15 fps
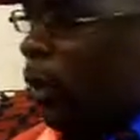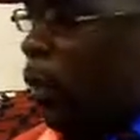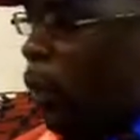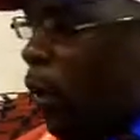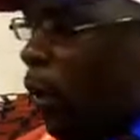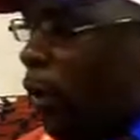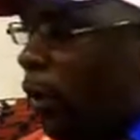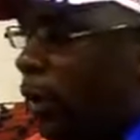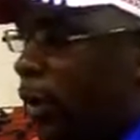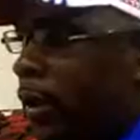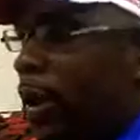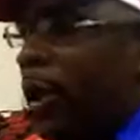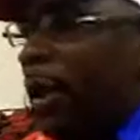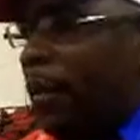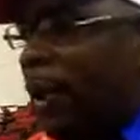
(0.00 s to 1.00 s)
bit of work,
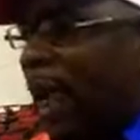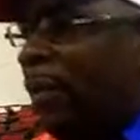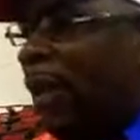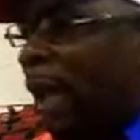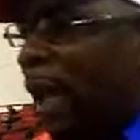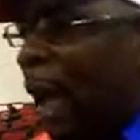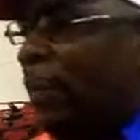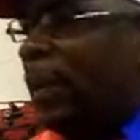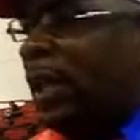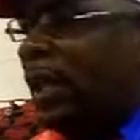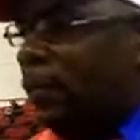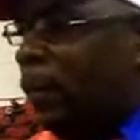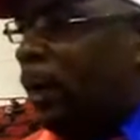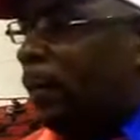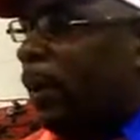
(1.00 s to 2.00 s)
but I
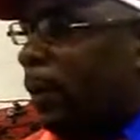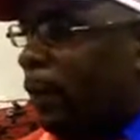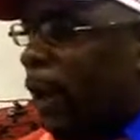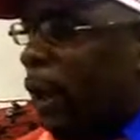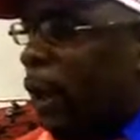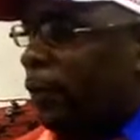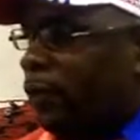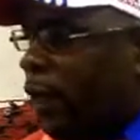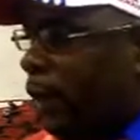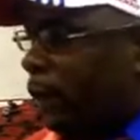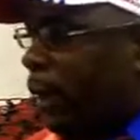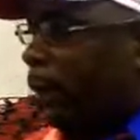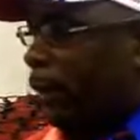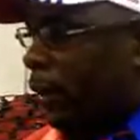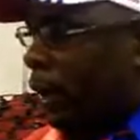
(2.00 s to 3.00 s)
believe we could be a playoff team
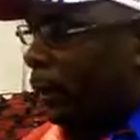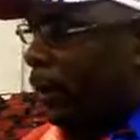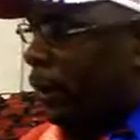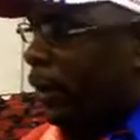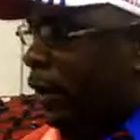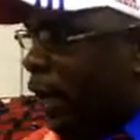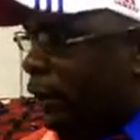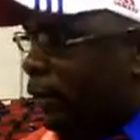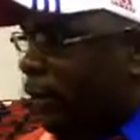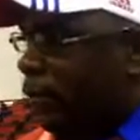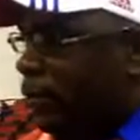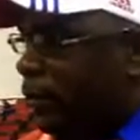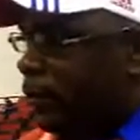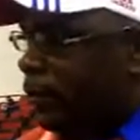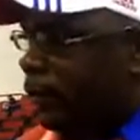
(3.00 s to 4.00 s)
coming in next
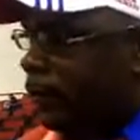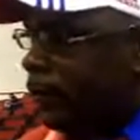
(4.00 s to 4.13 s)
season.